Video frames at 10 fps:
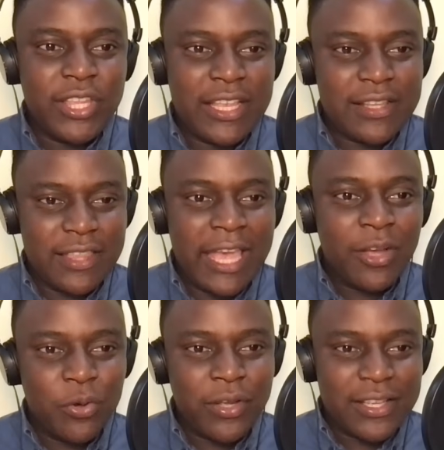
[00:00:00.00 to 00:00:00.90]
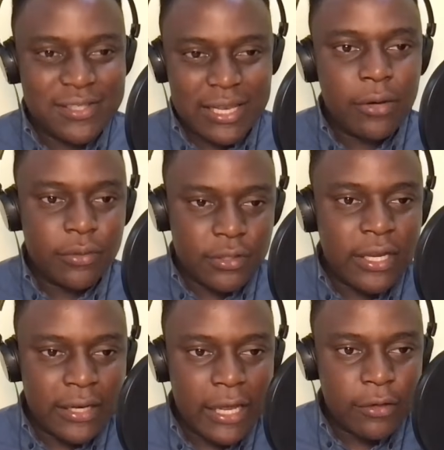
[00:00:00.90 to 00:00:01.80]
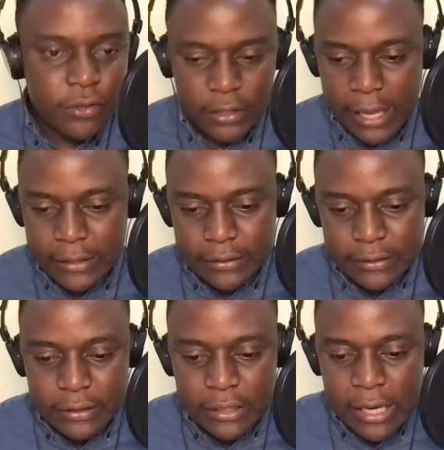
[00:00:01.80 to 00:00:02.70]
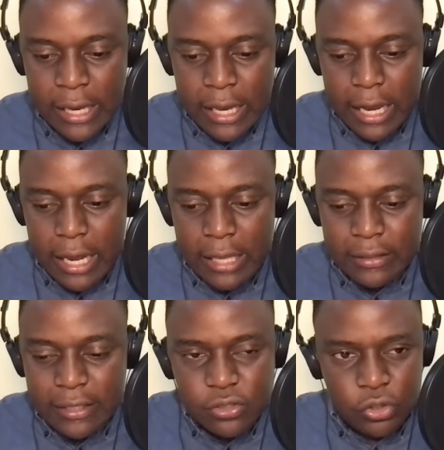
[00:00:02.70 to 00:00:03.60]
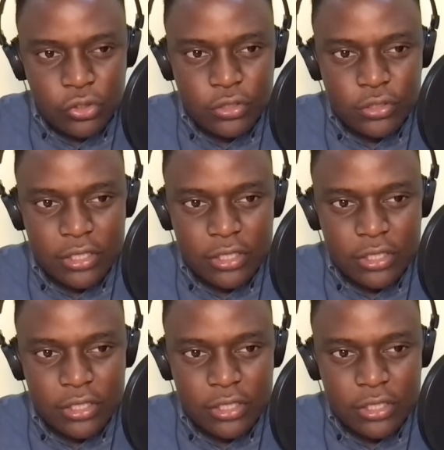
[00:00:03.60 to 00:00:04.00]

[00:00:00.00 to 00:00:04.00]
Get the echo gets louder and louder. And that's good.